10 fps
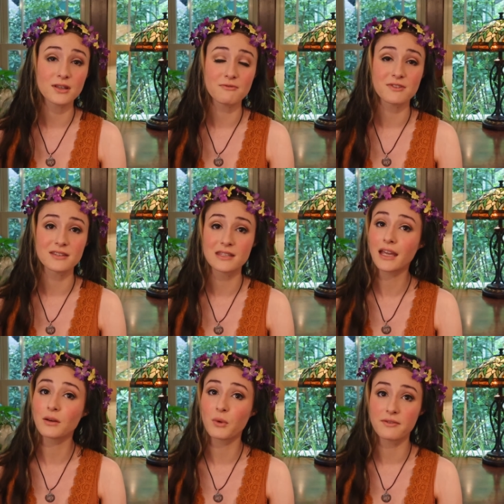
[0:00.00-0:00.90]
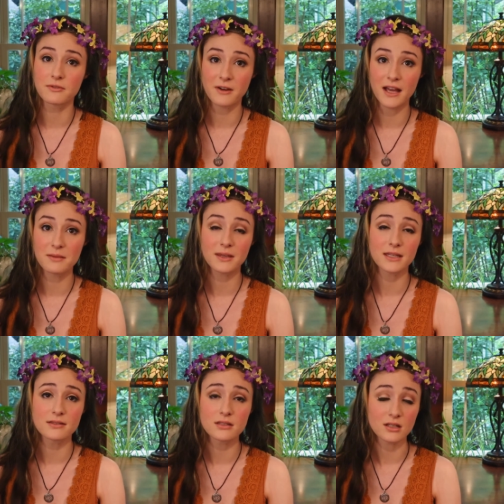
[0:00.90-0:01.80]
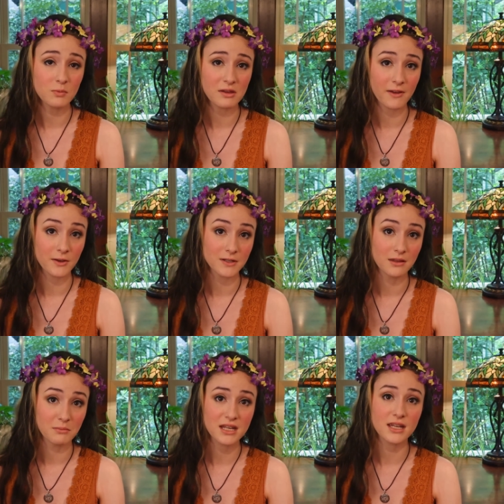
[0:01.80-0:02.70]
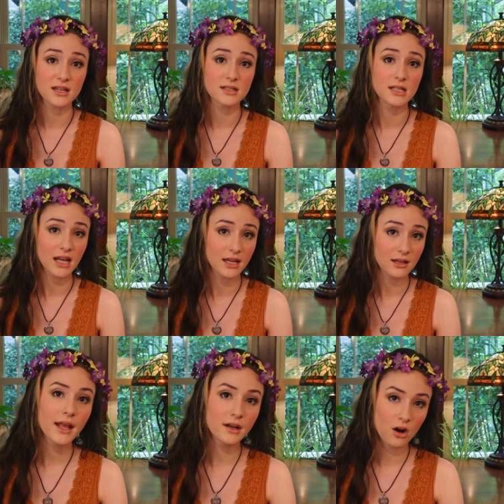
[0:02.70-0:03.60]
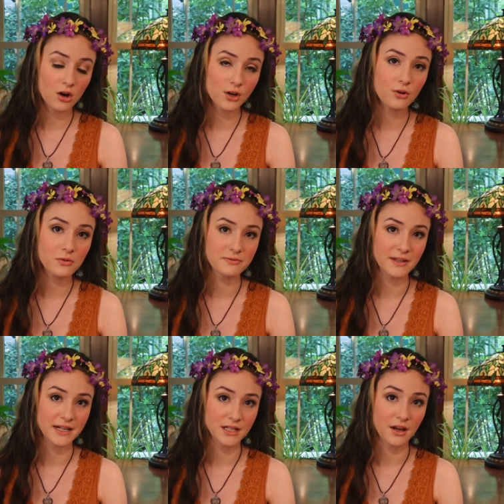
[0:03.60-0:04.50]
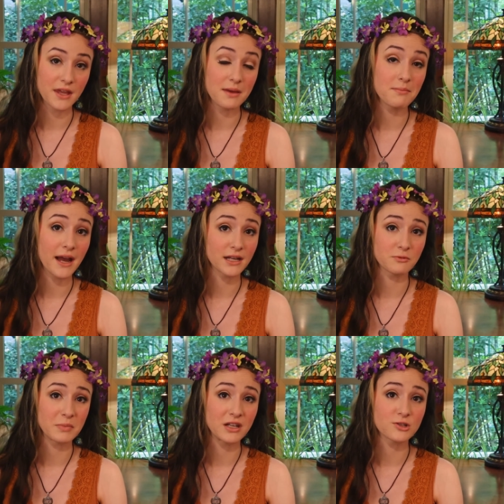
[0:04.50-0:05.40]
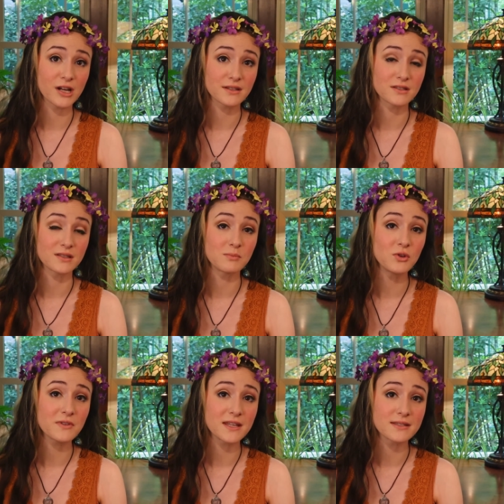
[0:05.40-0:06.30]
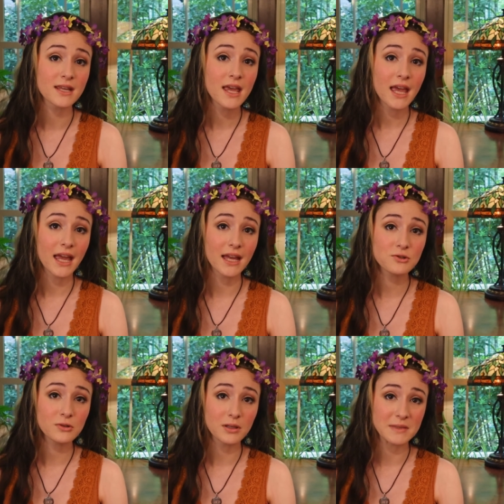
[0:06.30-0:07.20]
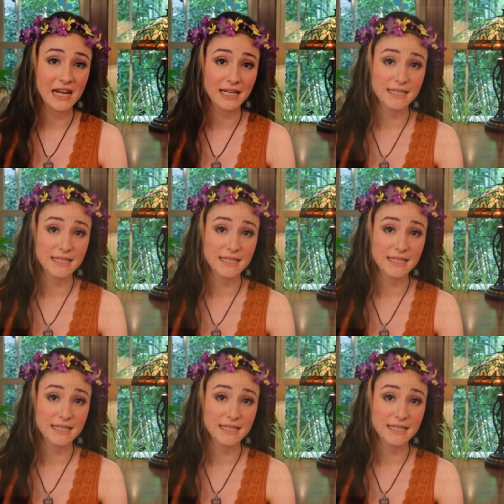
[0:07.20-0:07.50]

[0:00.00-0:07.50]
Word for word: of this second wave of hype can still be felt in the media today. In an article reflecting on the impact of Peter Jackson's movies, Andrew Liptak